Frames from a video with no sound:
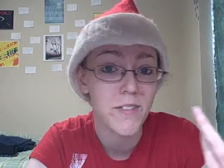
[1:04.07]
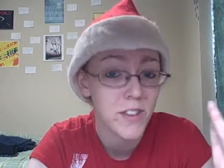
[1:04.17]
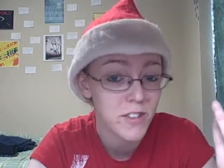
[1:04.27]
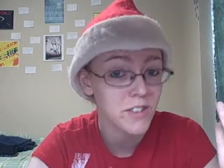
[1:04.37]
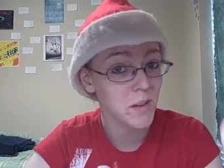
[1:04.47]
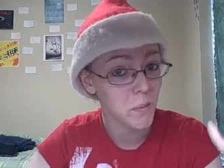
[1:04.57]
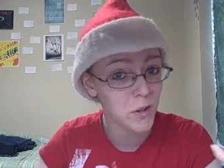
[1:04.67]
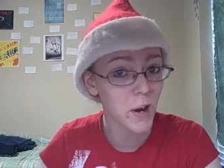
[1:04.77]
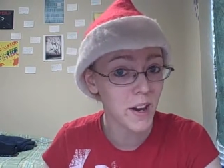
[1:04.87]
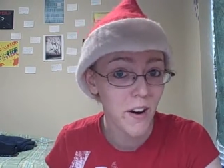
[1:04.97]
life, such as
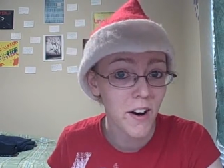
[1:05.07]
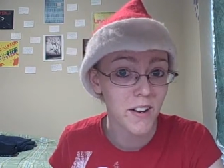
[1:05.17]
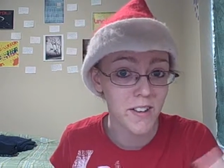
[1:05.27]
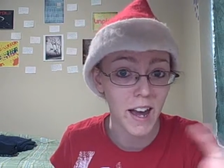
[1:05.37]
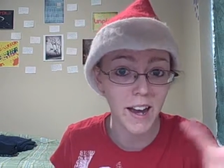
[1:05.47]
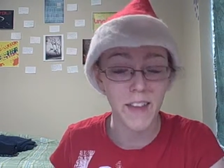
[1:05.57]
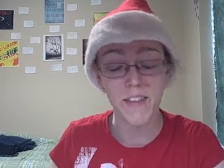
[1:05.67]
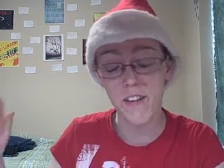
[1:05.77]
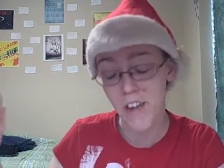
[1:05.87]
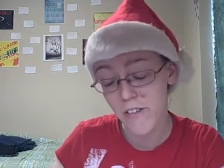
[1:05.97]
someone who had a heart attack
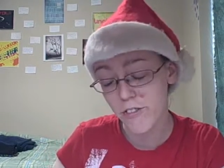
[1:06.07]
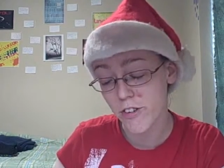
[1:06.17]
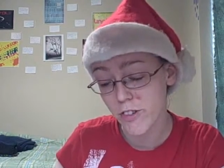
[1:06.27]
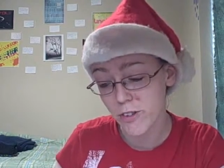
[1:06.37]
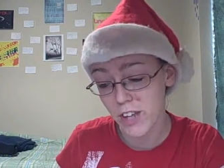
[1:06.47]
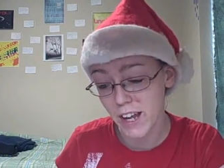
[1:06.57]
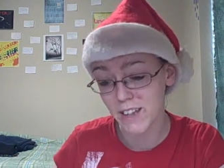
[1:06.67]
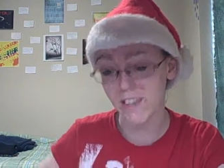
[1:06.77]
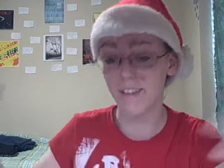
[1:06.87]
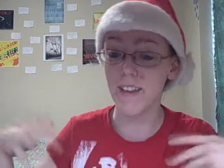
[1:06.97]
and they're dead for a few
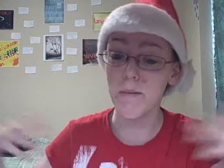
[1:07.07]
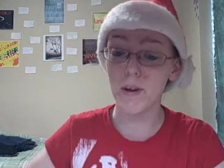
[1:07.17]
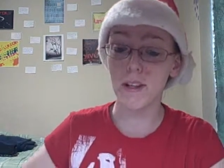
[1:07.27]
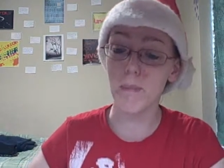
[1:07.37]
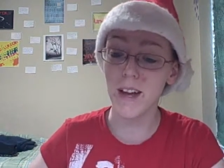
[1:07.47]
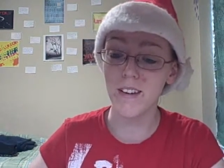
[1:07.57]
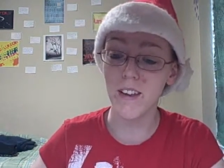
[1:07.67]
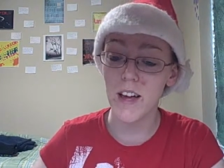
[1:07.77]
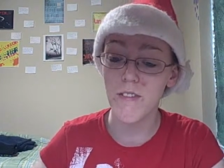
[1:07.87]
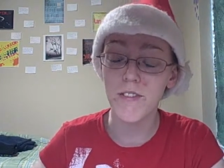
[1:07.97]
seconds and then they bring them back
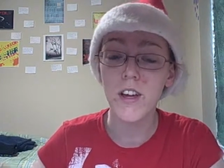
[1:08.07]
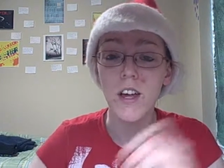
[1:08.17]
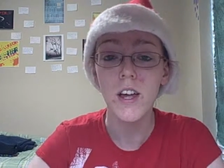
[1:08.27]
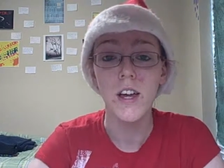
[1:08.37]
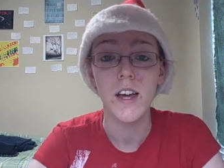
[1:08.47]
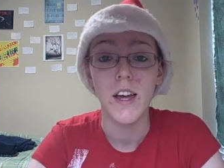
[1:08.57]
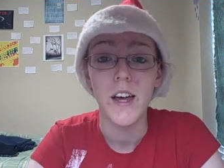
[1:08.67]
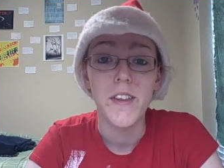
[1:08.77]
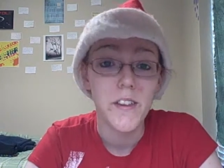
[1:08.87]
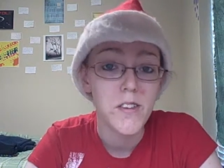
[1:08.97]
to life.
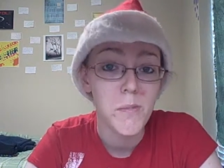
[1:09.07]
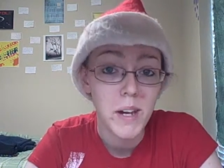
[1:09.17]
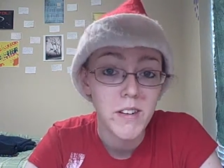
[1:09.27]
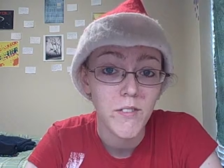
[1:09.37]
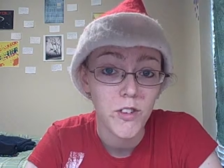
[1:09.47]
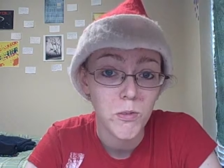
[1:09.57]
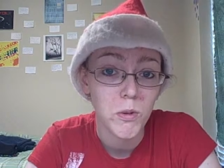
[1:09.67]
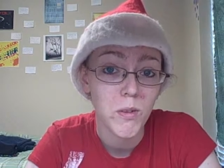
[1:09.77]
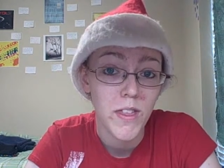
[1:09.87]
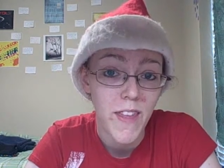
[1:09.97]
There's a big difference
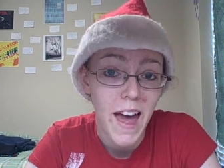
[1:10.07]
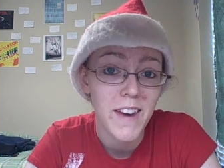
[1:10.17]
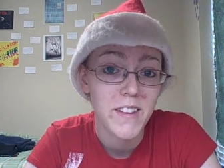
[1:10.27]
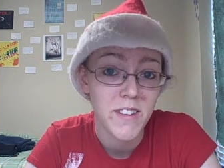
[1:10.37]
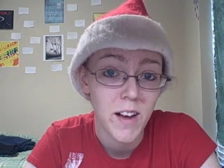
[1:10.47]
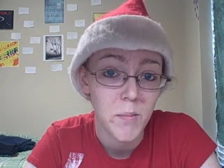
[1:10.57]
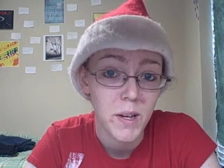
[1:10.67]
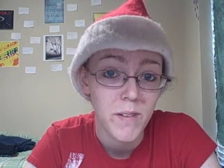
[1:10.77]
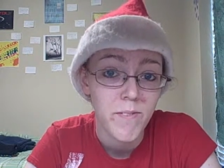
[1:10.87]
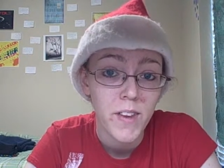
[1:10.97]
between that and a
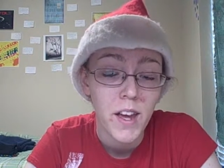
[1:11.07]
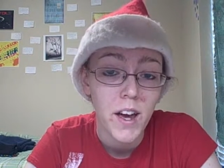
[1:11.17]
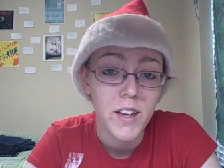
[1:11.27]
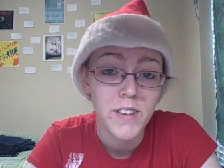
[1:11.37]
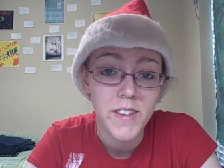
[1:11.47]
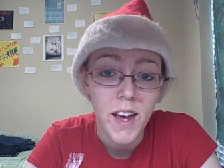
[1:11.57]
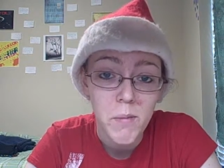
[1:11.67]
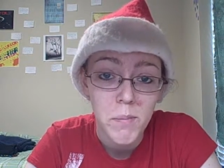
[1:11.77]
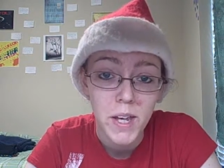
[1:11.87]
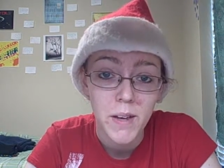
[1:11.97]
zombie. A
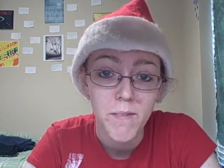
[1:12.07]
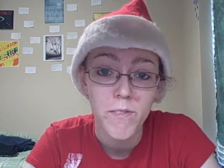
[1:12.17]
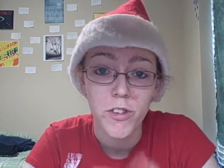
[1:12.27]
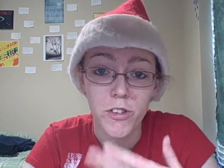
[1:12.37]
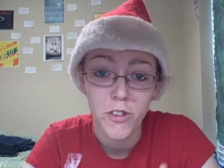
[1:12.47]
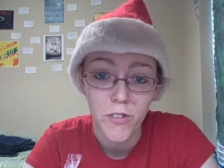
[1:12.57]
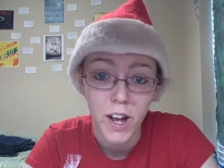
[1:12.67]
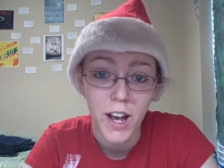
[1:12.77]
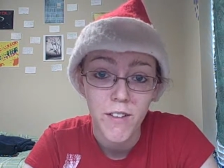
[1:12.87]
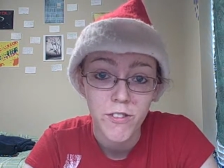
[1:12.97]
zombie to
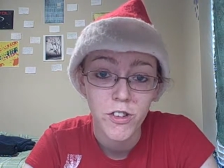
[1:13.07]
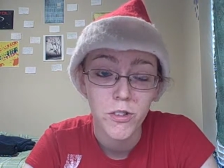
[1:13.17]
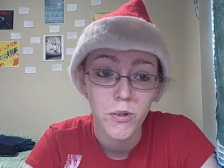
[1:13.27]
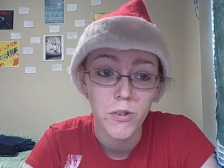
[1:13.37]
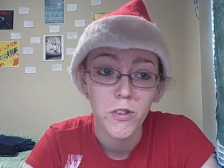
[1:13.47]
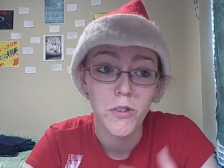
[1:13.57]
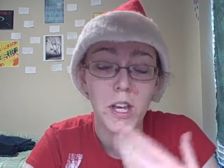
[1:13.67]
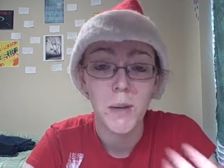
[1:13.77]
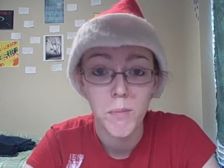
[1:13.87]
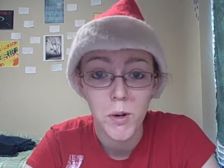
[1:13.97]
survive, to to
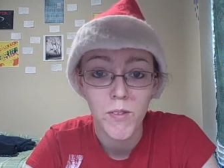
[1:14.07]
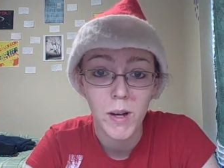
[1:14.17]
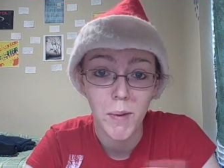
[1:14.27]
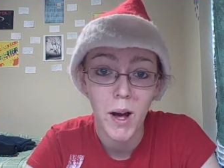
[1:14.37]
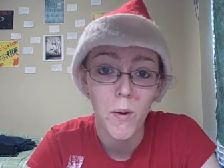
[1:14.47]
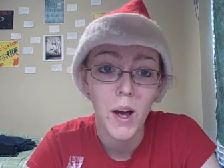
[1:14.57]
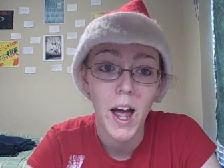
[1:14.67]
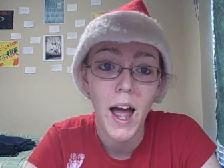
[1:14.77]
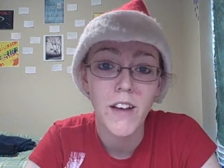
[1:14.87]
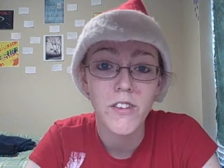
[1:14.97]
keep moving about,
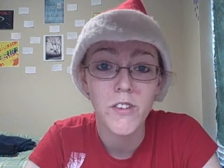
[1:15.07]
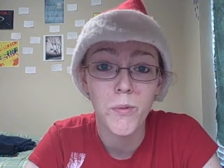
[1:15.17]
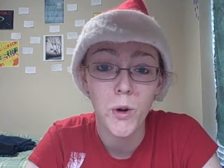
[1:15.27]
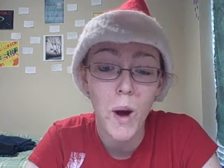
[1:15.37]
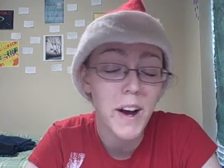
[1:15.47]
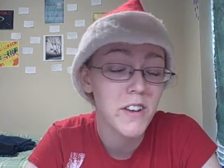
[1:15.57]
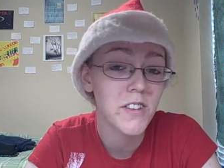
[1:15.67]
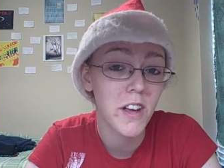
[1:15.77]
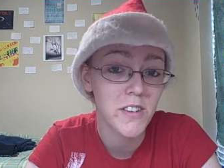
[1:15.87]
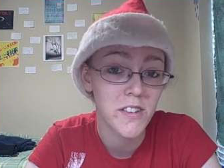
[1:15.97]
has
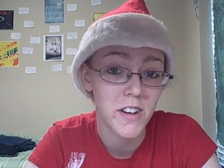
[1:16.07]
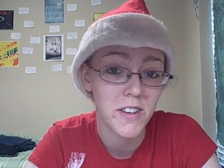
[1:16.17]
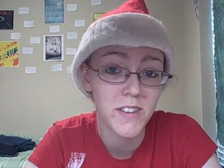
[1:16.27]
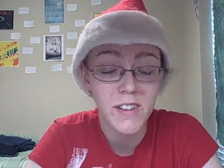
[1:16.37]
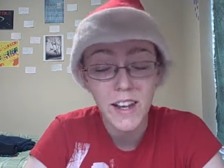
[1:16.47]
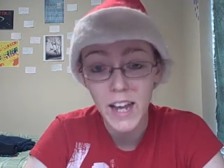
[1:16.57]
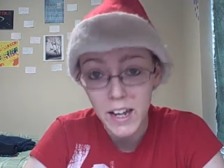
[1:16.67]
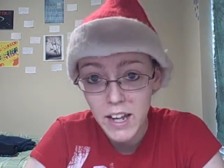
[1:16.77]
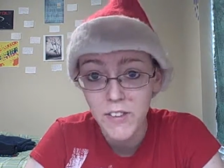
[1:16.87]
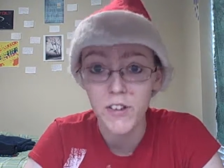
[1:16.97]
requires sustenance like
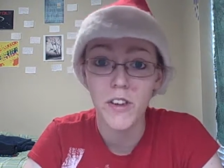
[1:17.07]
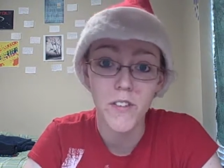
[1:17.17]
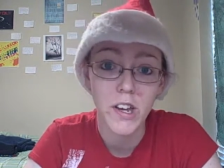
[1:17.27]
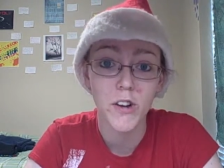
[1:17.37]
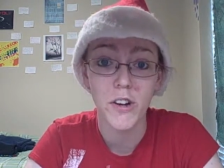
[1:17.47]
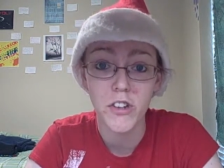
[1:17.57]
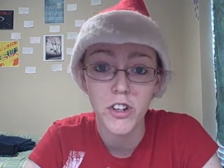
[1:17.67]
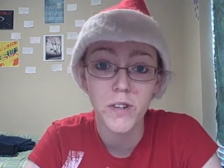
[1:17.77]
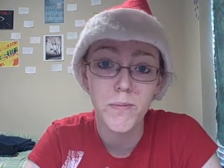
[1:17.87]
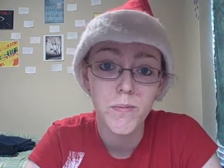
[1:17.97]
any other living
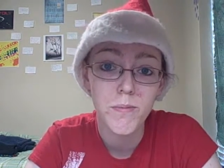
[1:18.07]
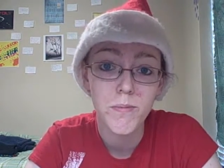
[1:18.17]
creature.